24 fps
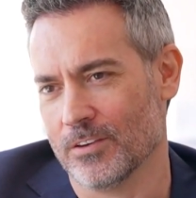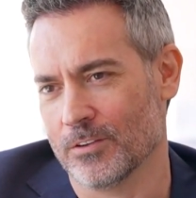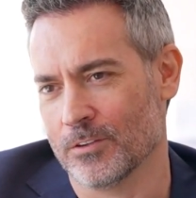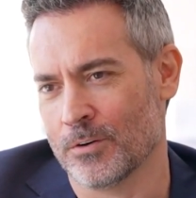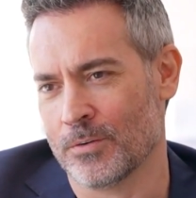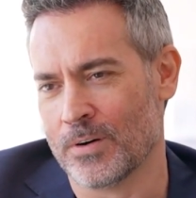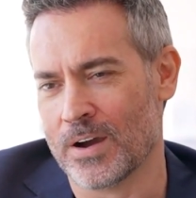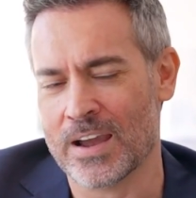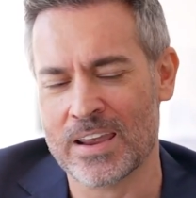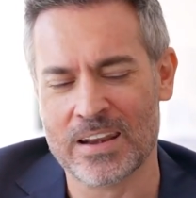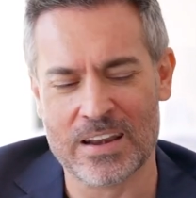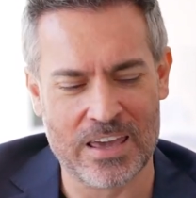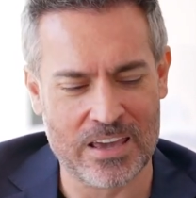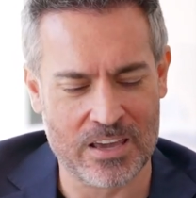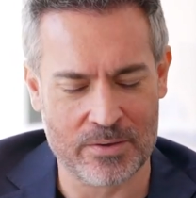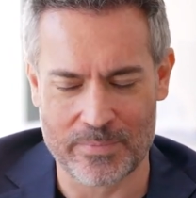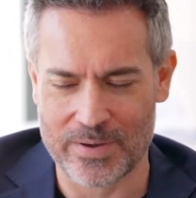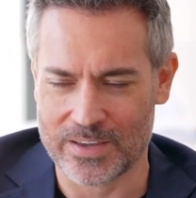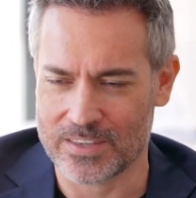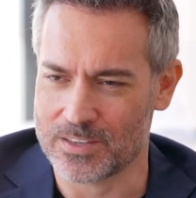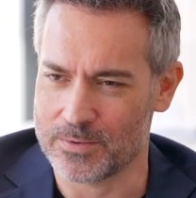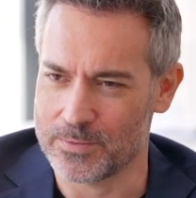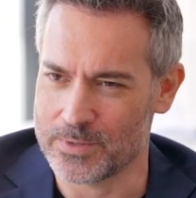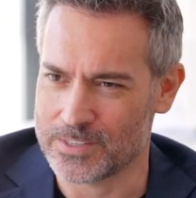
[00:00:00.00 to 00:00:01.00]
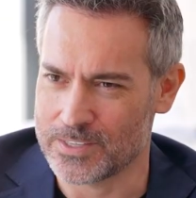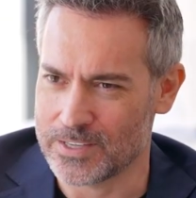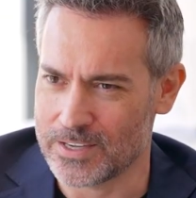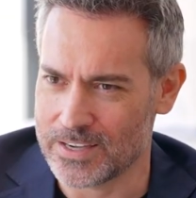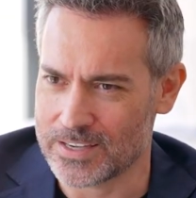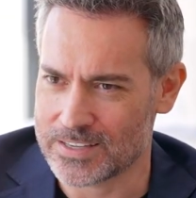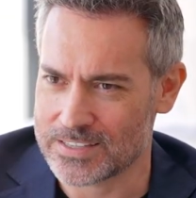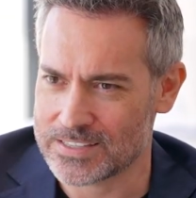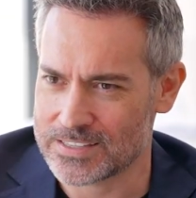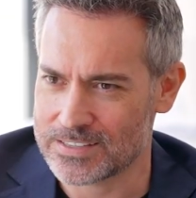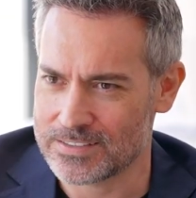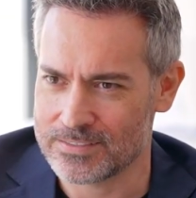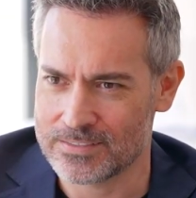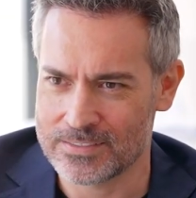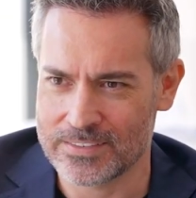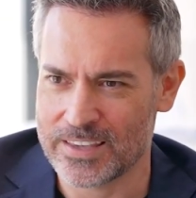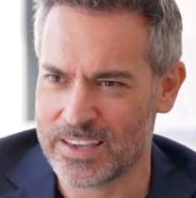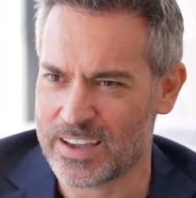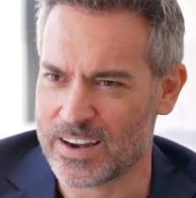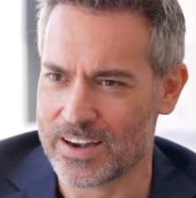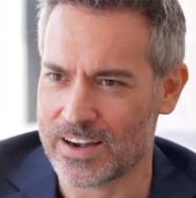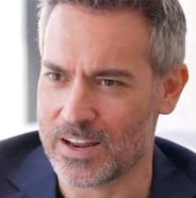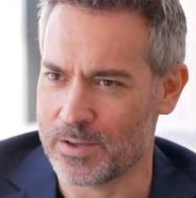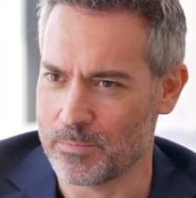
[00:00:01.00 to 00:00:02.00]
You know, I like my tummy tucks;
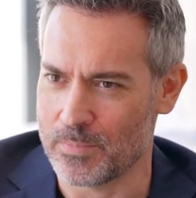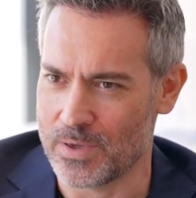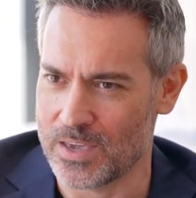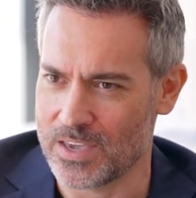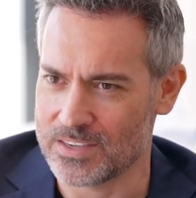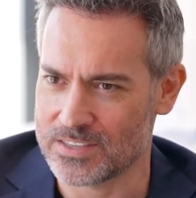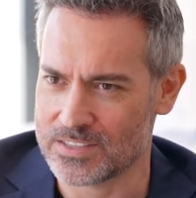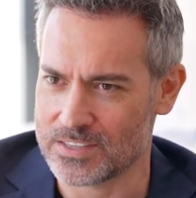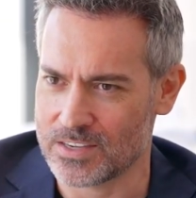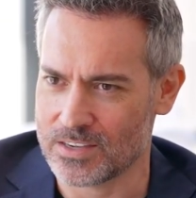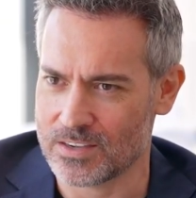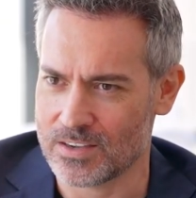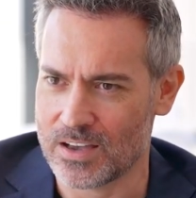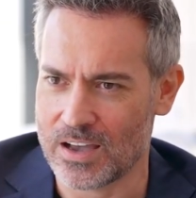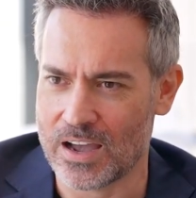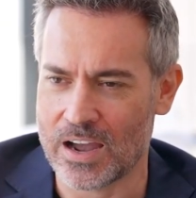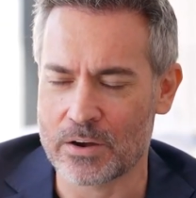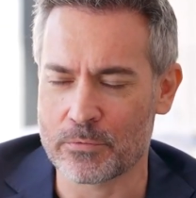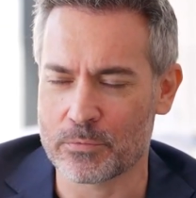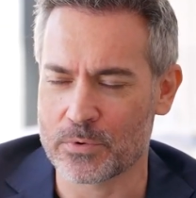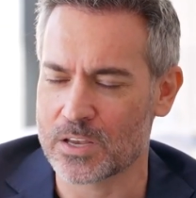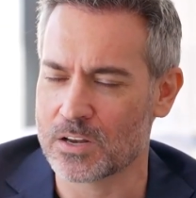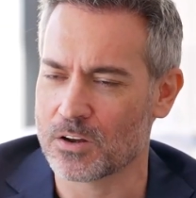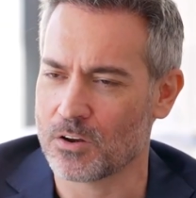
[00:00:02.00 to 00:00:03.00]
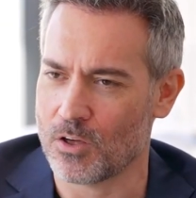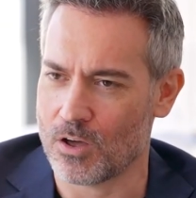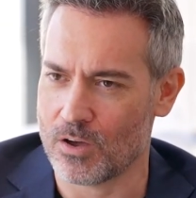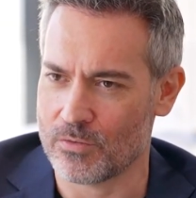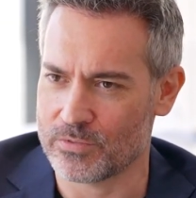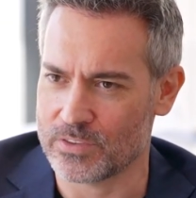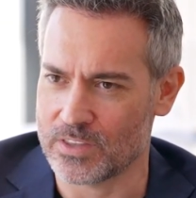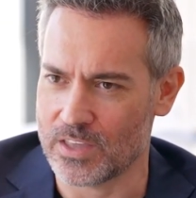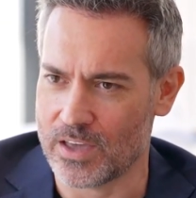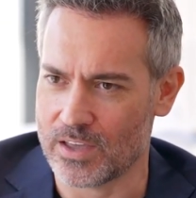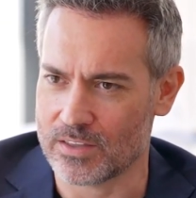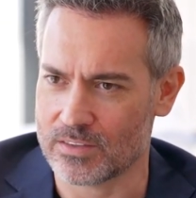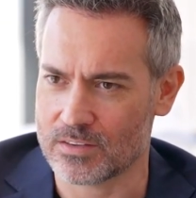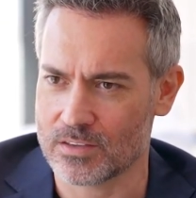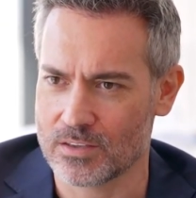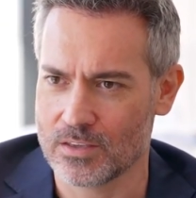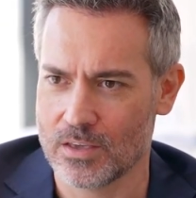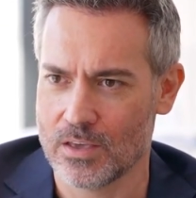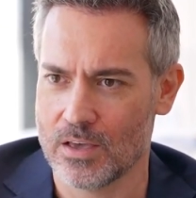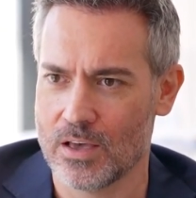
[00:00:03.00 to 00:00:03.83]
they are amazing. I really love that.